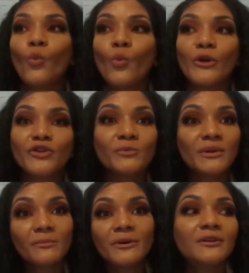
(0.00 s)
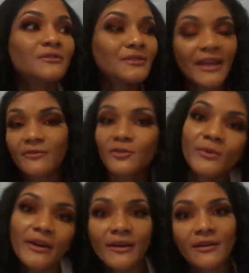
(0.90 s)
when you're being pulled
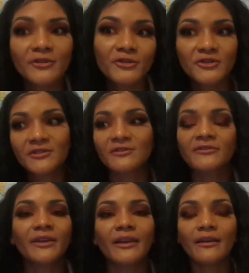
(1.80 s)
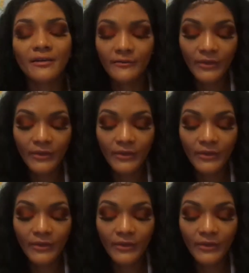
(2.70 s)
everywhere, you just you forget.